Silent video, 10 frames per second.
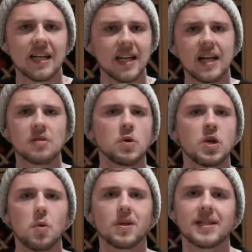and tell us what
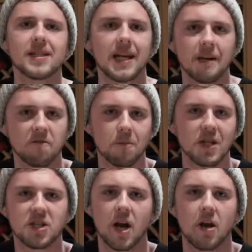you want to see from
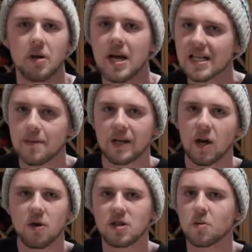this show. Simply
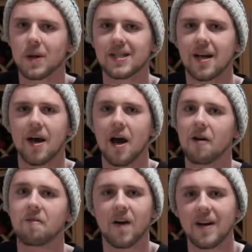go onto Twitter
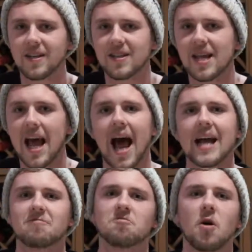and find us
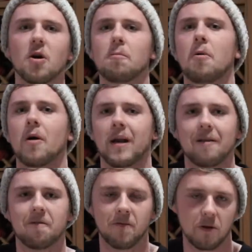at Rock
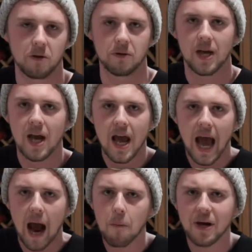Pocket Food.
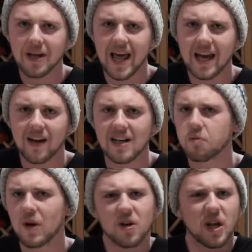And while you're there, guys,
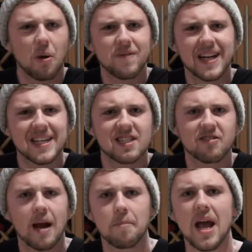why not go over to
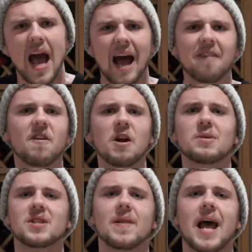Instagram and follow
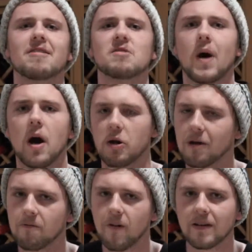us on there as well. You
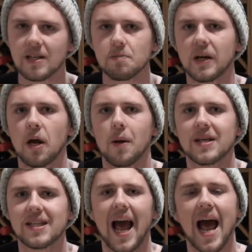can find us by going
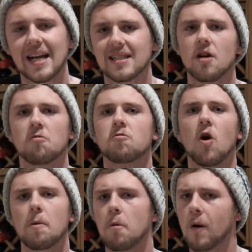to
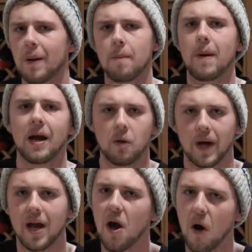
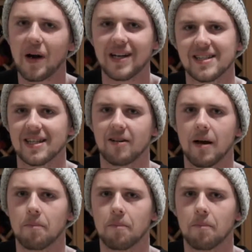@RockPocketBanquet on Instagram.